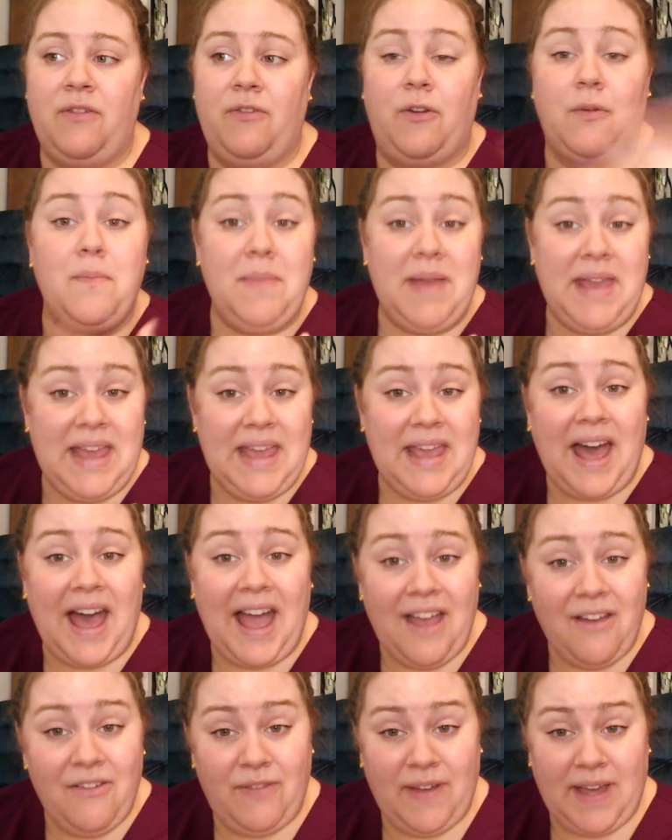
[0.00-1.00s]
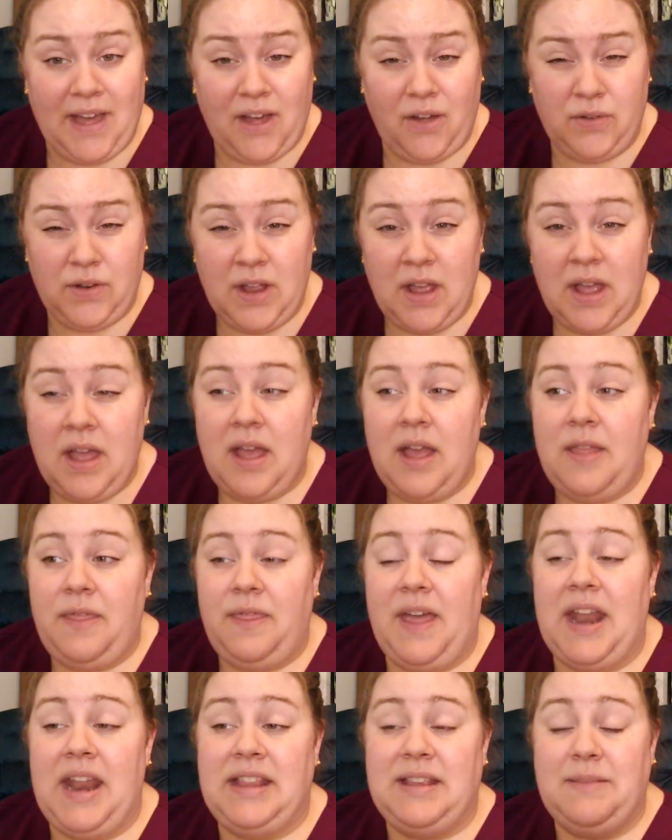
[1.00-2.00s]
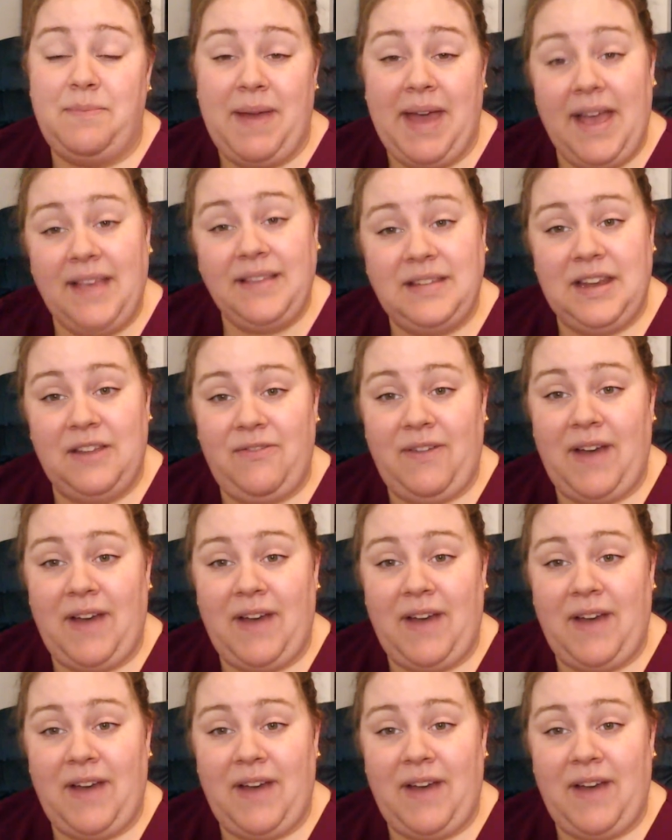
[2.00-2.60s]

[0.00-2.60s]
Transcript: For me, I have found that it's best